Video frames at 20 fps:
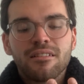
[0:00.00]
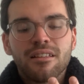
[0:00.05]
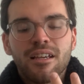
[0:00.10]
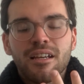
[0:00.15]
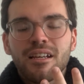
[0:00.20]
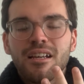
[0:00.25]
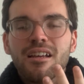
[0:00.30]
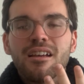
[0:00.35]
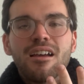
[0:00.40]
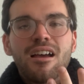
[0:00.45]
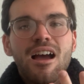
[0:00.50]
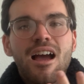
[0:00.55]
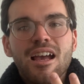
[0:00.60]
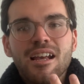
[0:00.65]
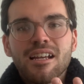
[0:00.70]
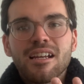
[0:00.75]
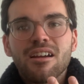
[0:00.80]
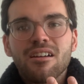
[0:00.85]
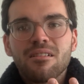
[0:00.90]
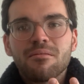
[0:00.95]
Like I
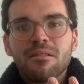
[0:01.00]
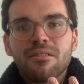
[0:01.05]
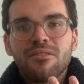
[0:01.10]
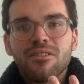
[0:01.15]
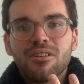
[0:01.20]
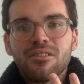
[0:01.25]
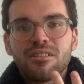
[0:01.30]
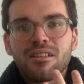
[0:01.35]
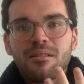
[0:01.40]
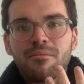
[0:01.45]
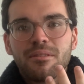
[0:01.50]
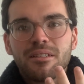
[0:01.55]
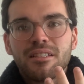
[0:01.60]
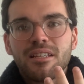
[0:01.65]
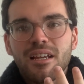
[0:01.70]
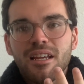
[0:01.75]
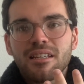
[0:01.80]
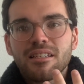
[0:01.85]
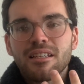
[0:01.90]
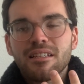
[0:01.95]
can count on my fingers how many
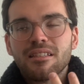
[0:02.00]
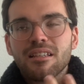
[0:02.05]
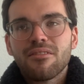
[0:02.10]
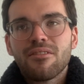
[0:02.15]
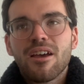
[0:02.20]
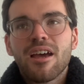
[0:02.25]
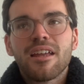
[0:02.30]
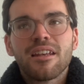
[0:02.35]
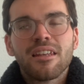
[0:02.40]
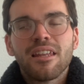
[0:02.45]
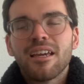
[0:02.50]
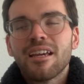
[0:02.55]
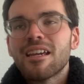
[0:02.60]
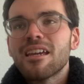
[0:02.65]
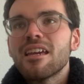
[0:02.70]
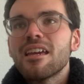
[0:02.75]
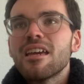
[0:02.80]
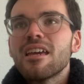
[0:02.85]
second dates I've had. Like